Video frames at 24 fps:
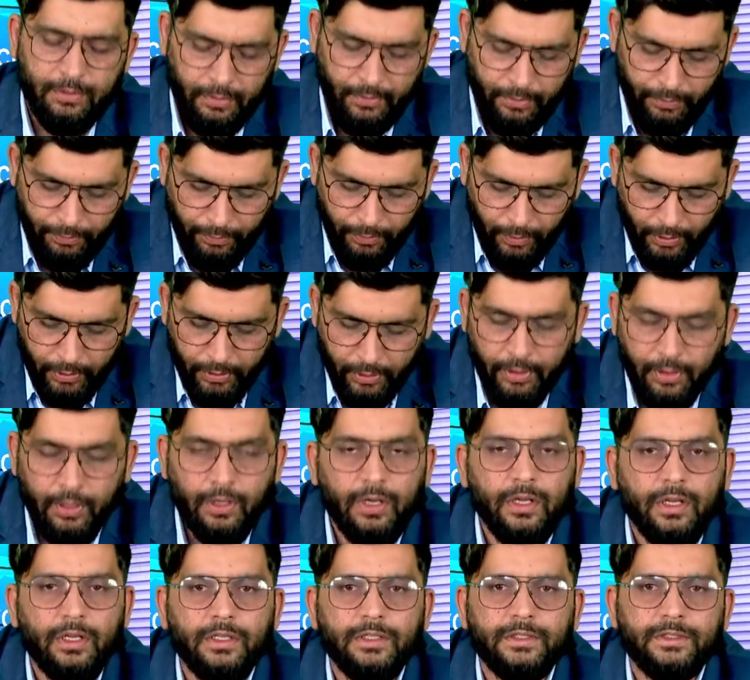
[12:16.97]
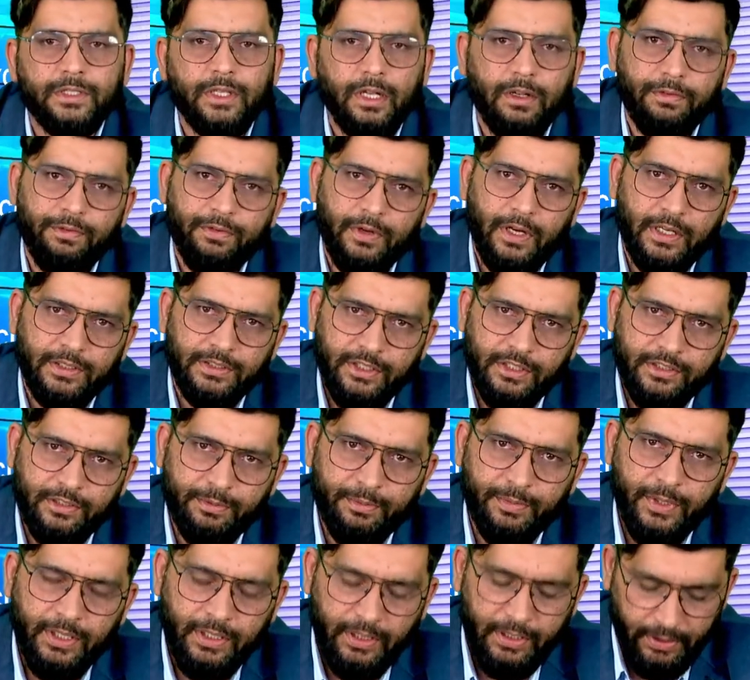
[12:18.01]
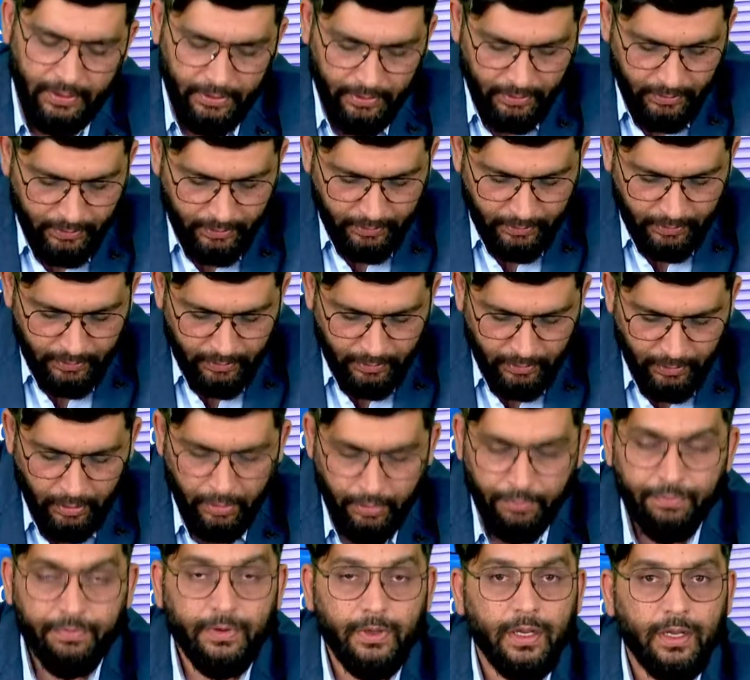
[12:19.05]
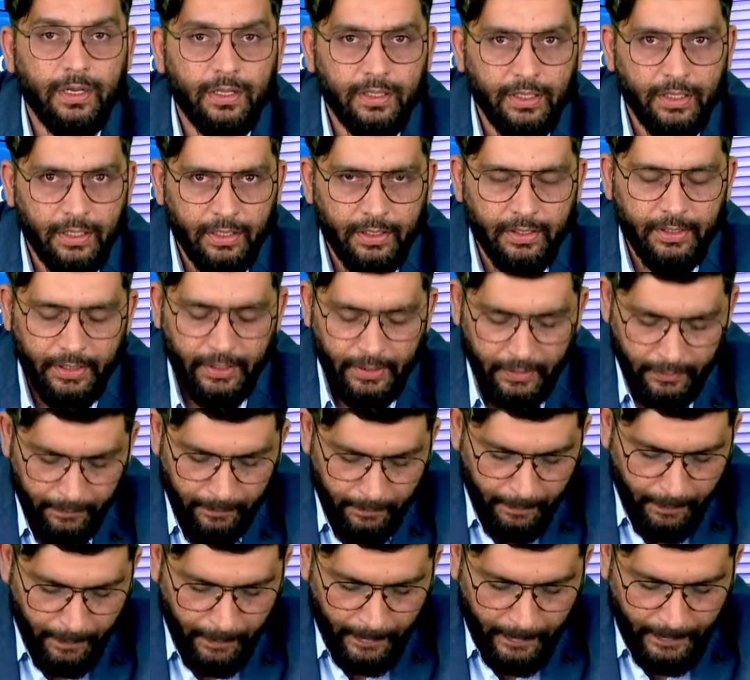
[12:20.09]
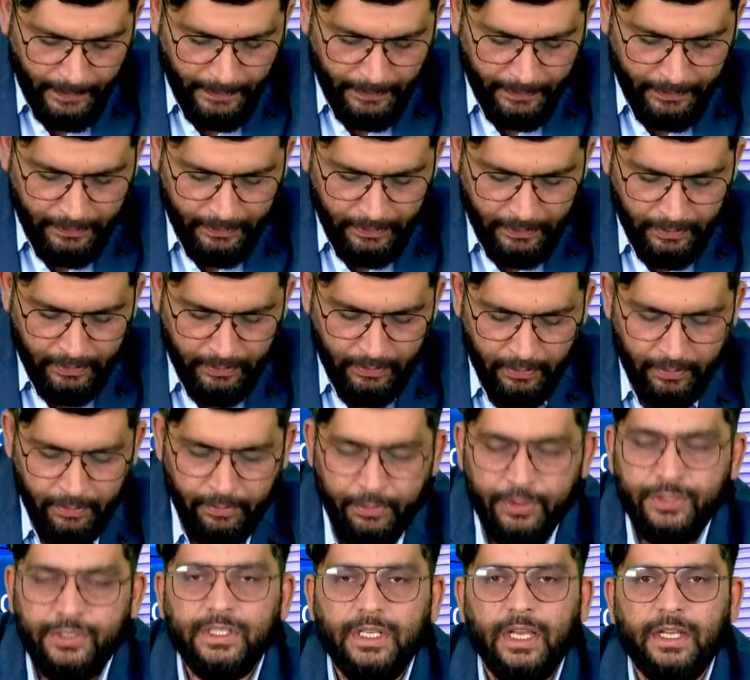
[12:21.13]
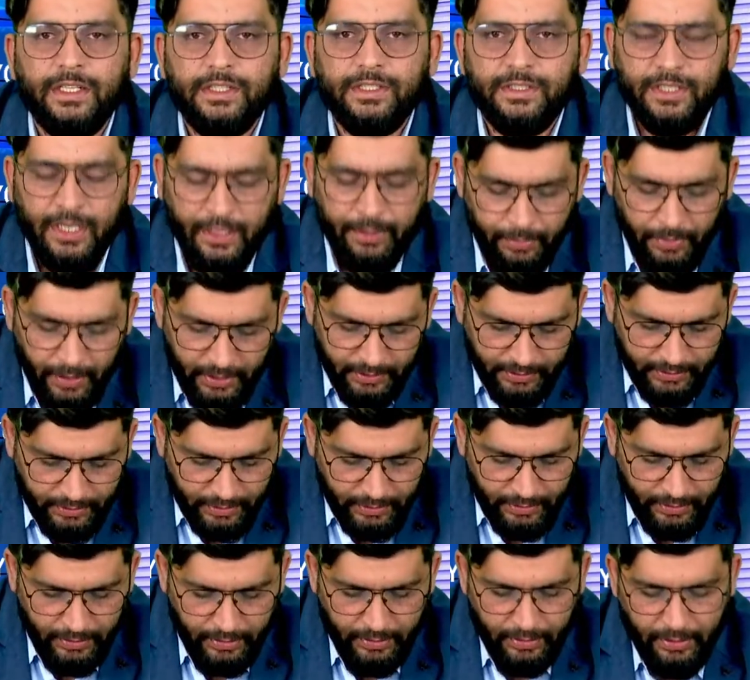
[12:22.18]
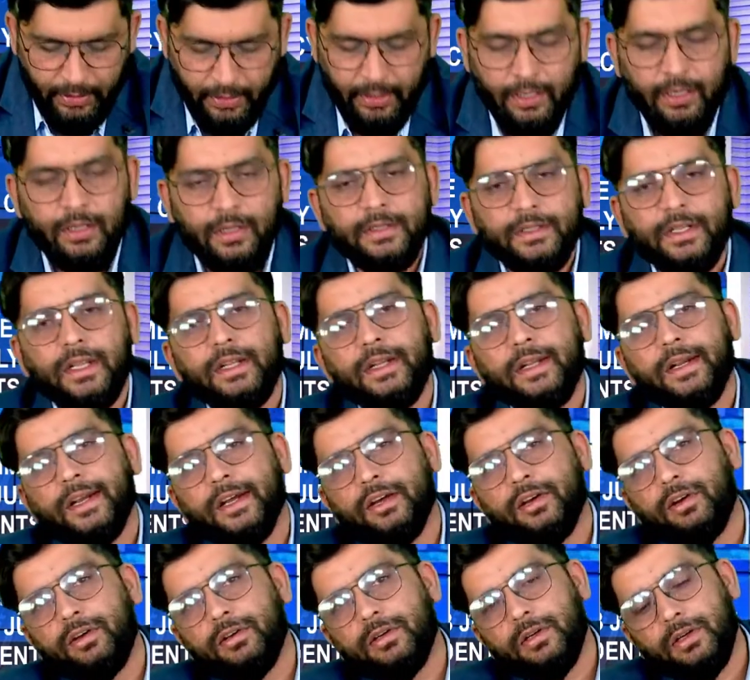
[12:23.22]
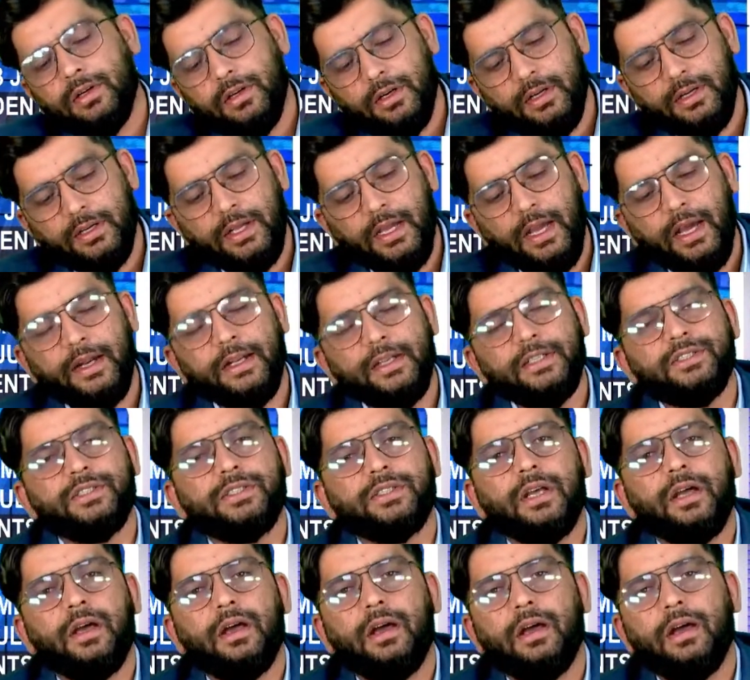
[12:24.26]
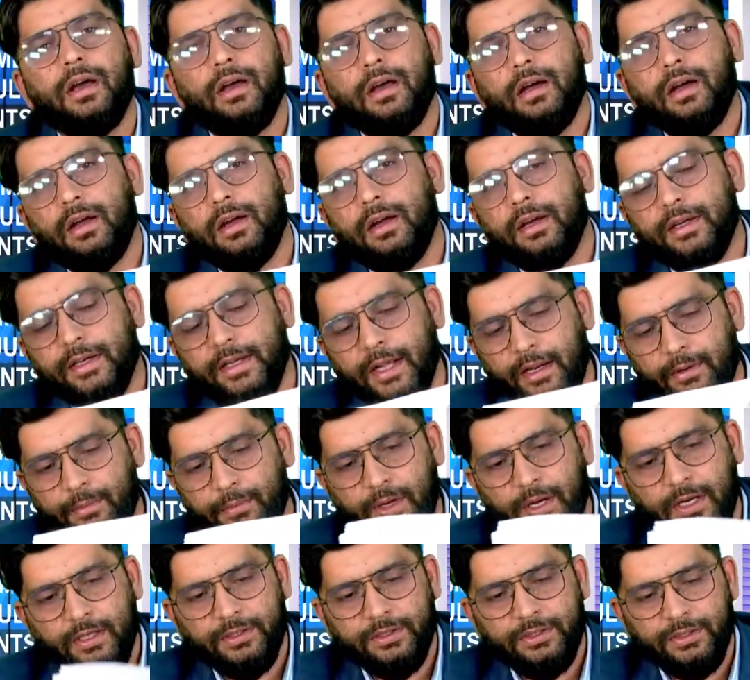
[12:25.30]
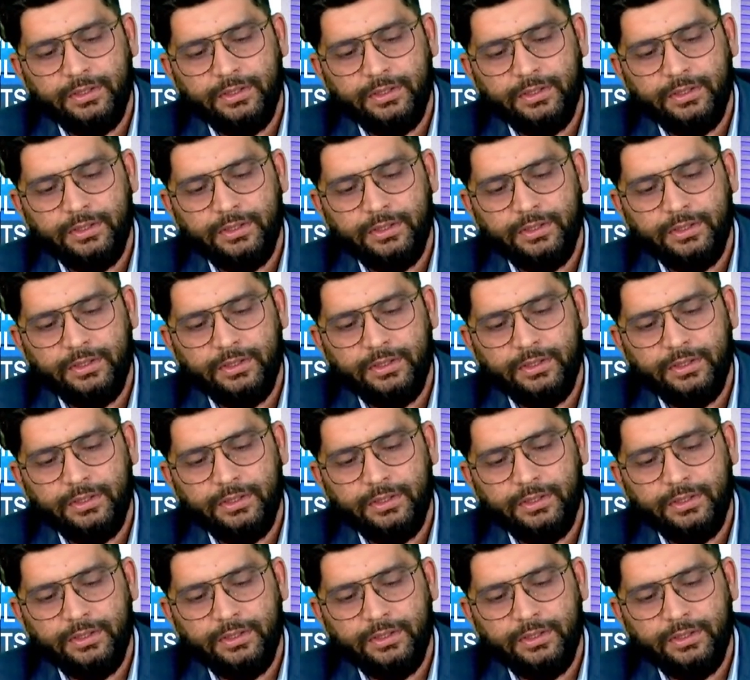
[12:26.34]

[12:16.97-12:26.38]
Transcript: for your self-assessment of learning, which carries 10 marks, then record carries 10 marks.